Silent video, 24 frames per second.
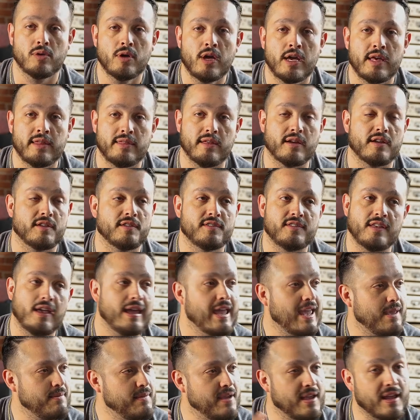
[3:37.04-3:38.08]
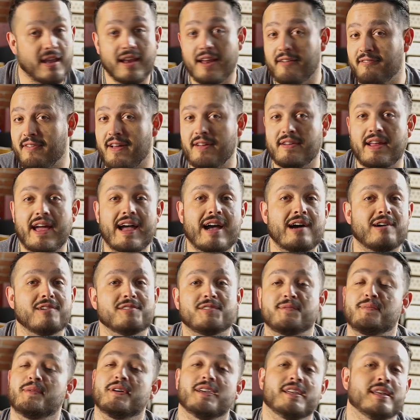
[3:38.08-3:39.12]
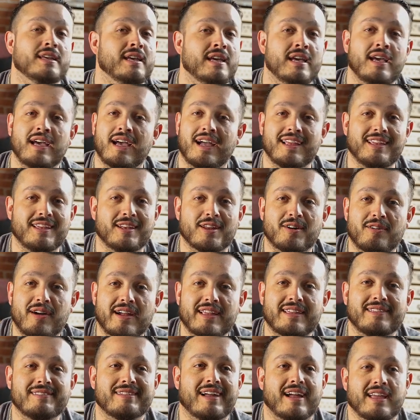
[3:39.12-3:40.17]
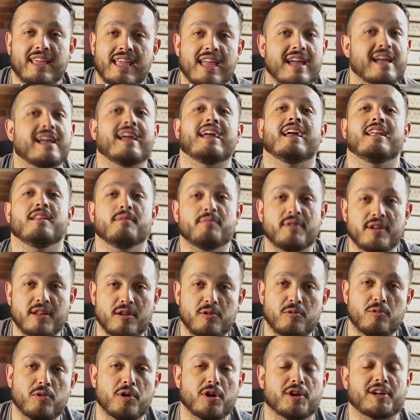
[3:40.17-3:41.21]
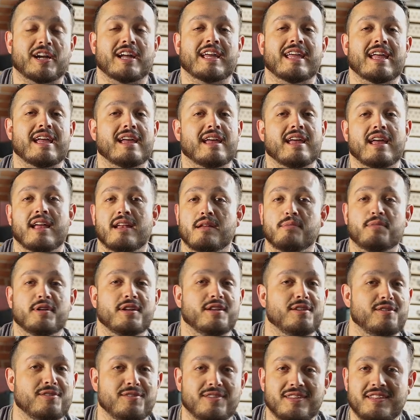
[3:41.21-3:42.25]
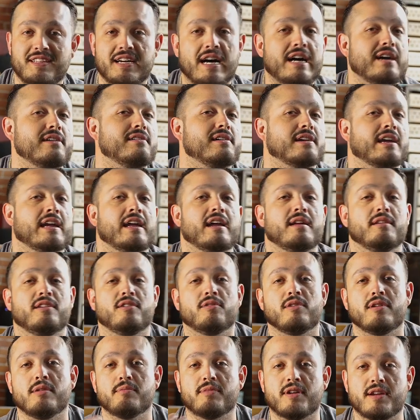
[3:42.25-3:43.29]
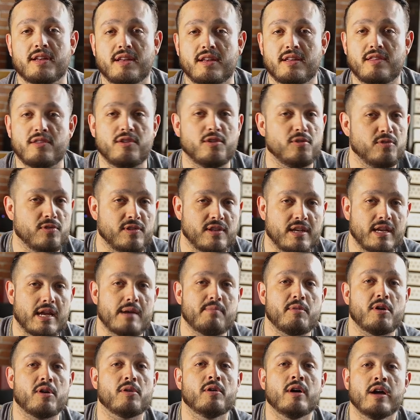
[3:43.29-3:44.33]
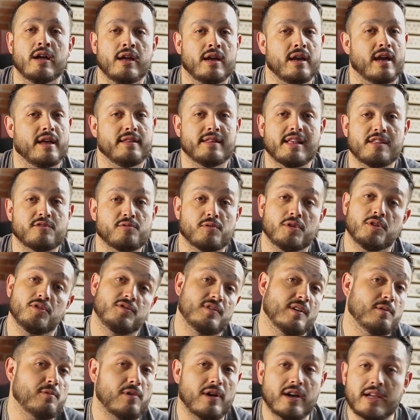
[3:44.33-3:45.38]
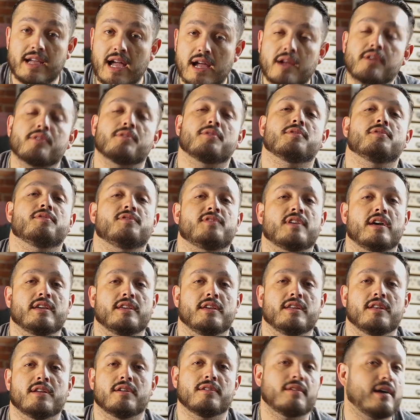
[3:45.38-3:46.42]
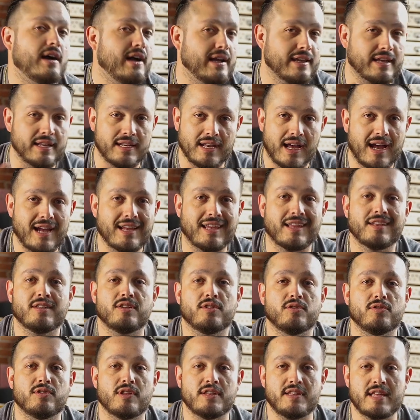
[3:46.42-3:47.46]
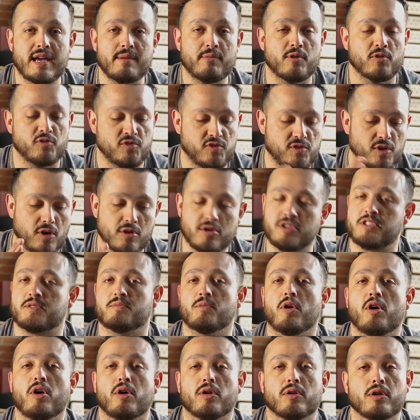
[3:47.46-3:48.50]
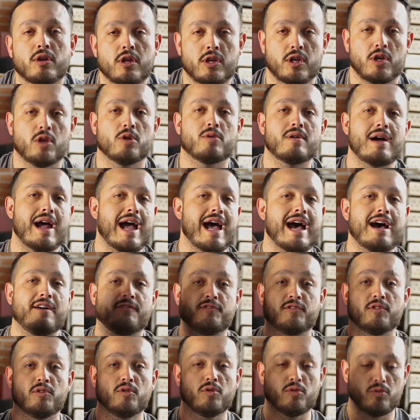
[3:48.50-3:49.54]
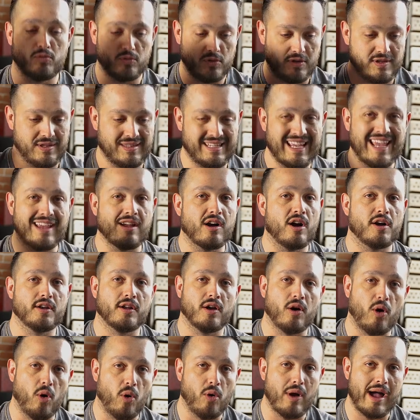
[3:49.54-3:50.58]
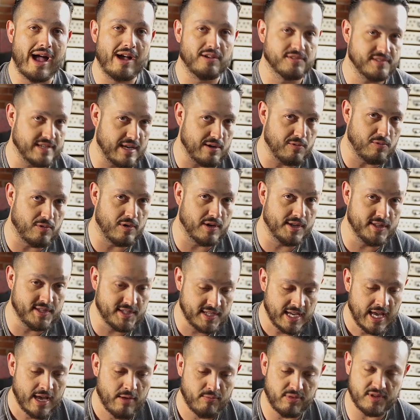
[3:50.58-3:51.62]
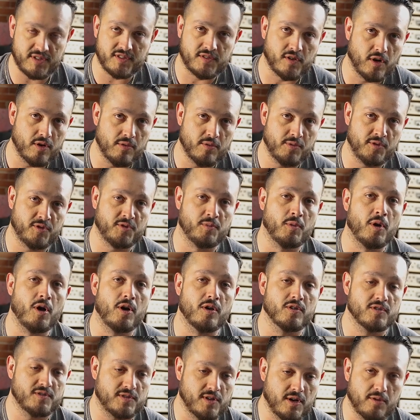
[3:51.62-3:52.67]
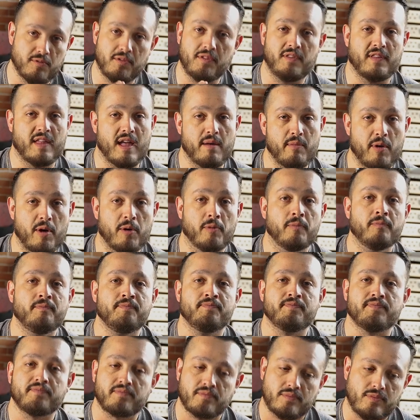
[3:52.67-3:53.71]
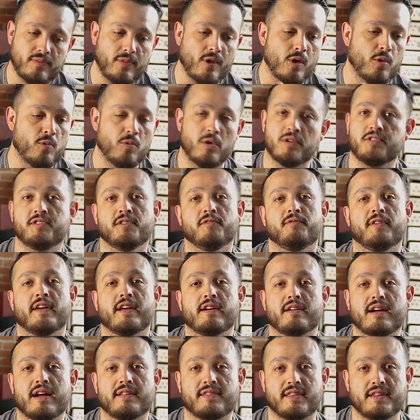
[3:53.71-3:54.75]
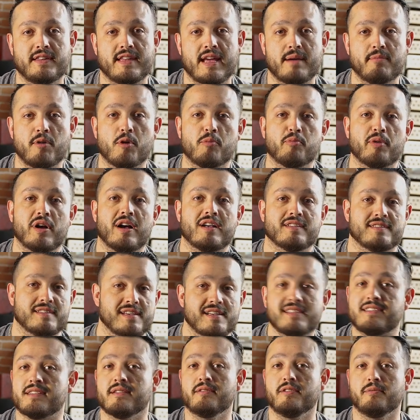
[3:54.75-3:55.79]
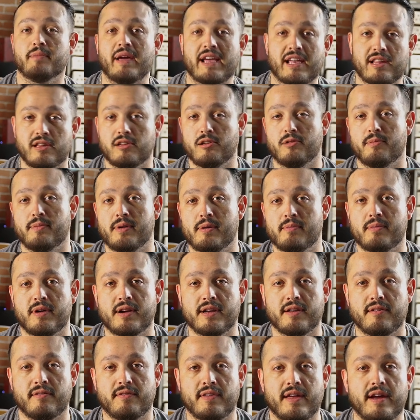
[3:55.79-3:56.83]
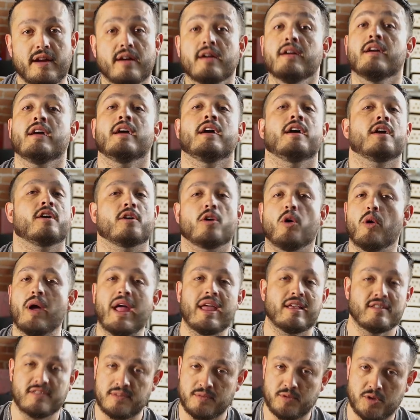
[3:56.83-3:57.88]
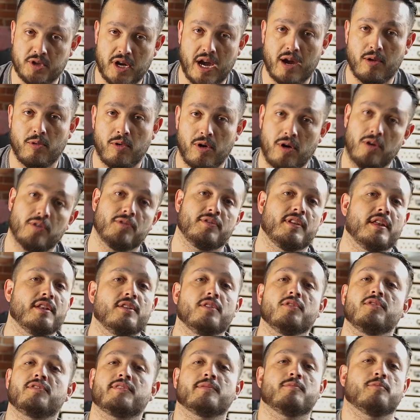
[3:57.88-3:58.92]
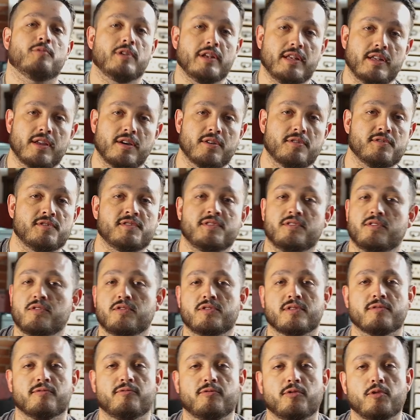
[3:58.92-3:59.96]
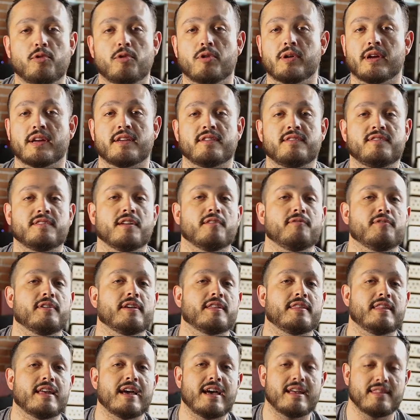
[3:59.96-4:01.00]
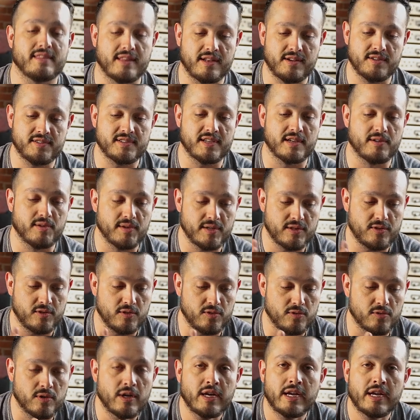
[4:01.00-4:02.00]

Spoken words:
They're gonna say, hey man, I found a house, but I can't get anybody to work. I can't get anybody to do the tile. I can't do anybody to do the demo. And that's where you say, well, I got crews, I can do the demo. Start small. You don't have to take on a whole house at once, but start small. Start with demo. Once you figure out the demo process and you make a little bit of money there, go hang some drywall, then do some windows, do some flooring, stuff like that, that is going to,